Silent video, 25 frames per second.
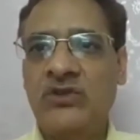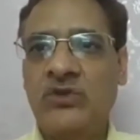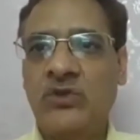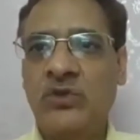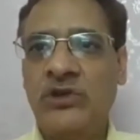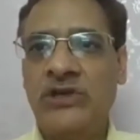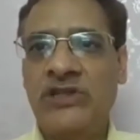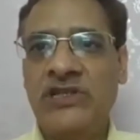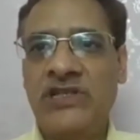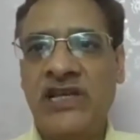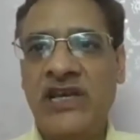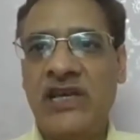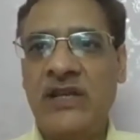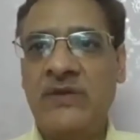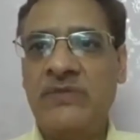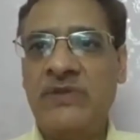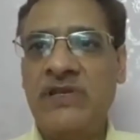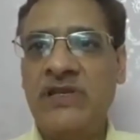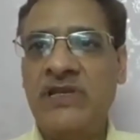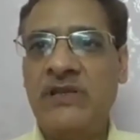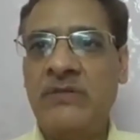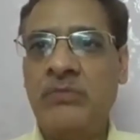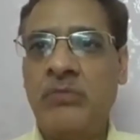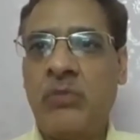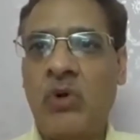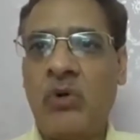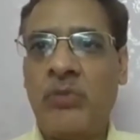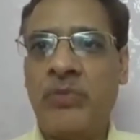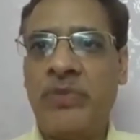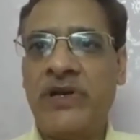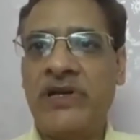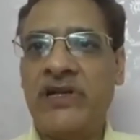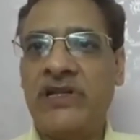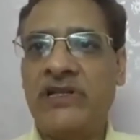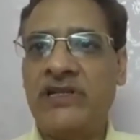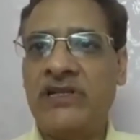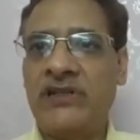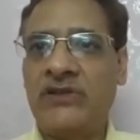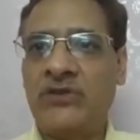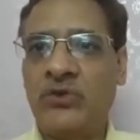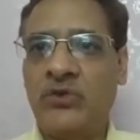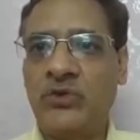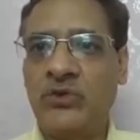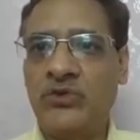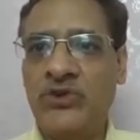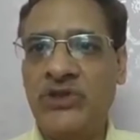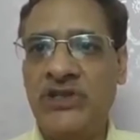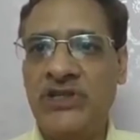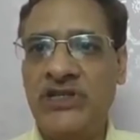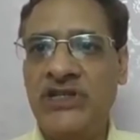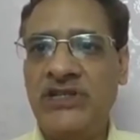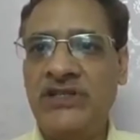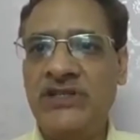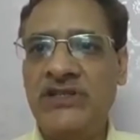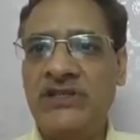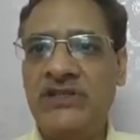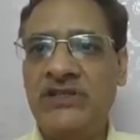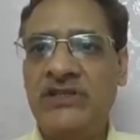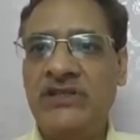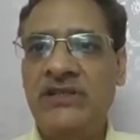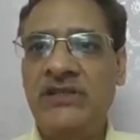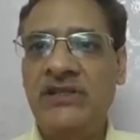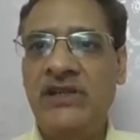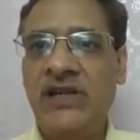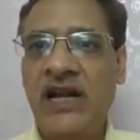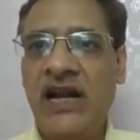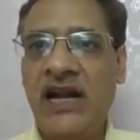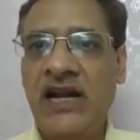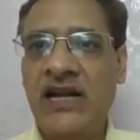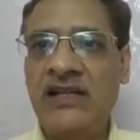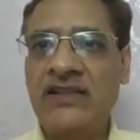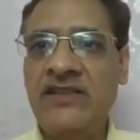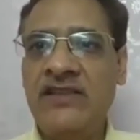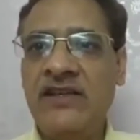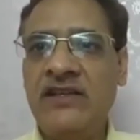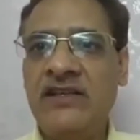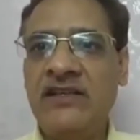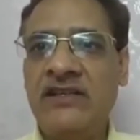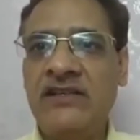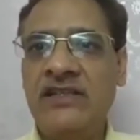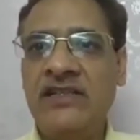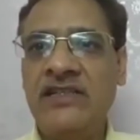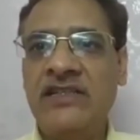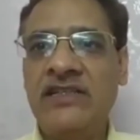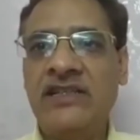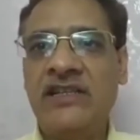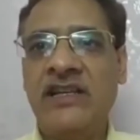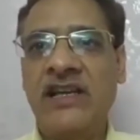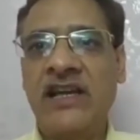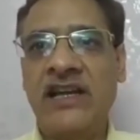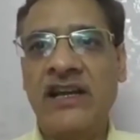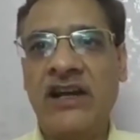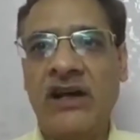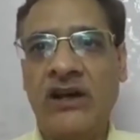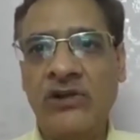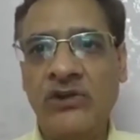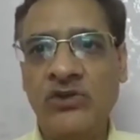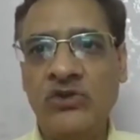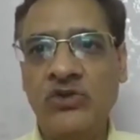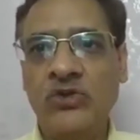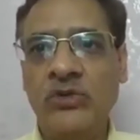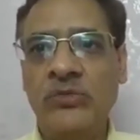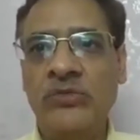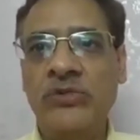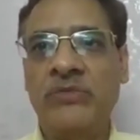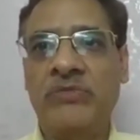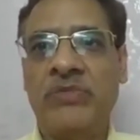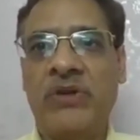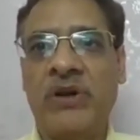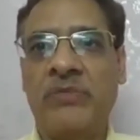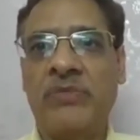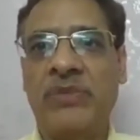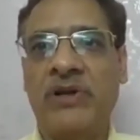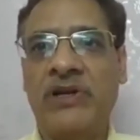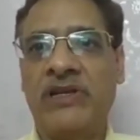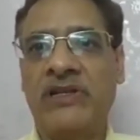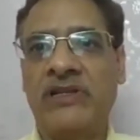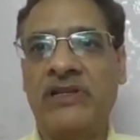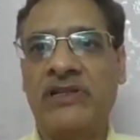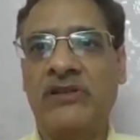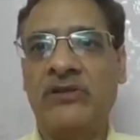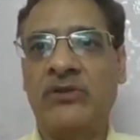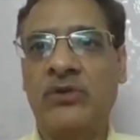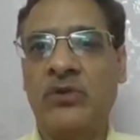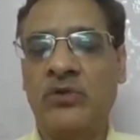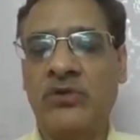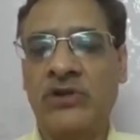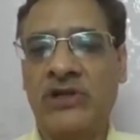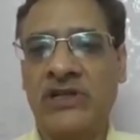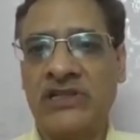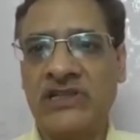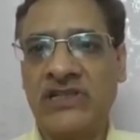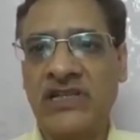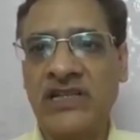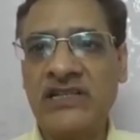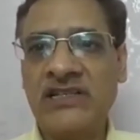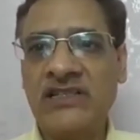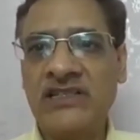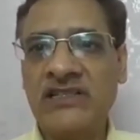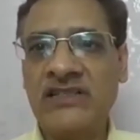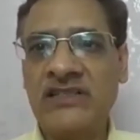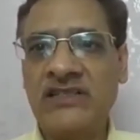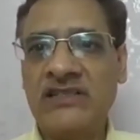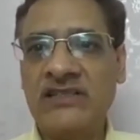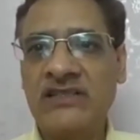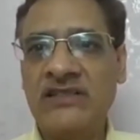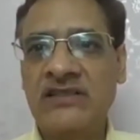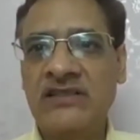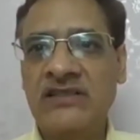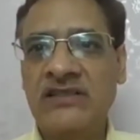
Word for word: so it can be propagated through seeds Another, it can also be propagated through cuttings.